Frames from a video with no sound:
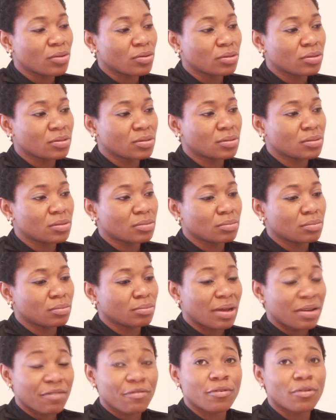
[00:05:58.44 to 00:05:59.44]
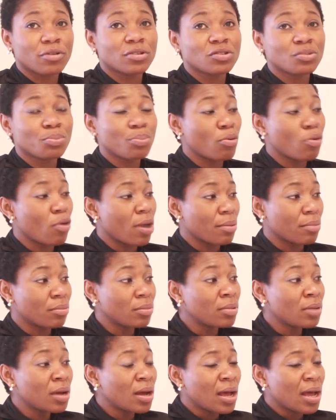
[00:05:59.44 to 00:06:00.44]
I wrote my first
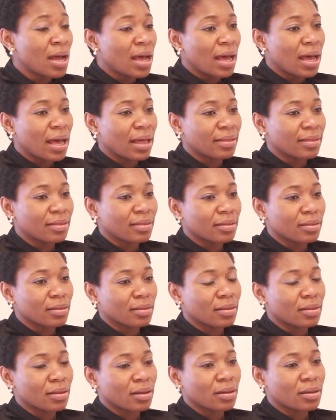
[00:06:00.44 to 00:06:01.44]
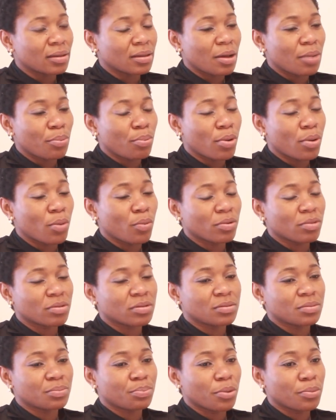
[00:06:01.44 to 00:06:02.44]
poem, and that poem
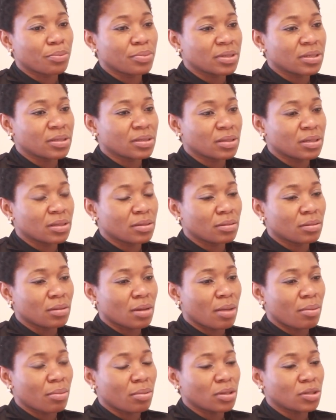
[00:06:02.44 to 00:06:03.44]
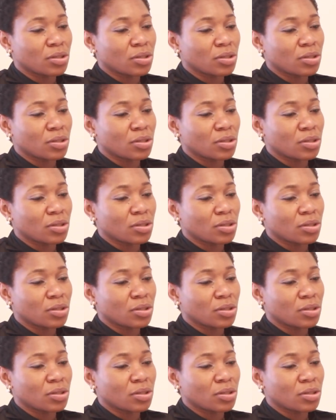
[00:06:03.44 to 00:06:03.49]
was published in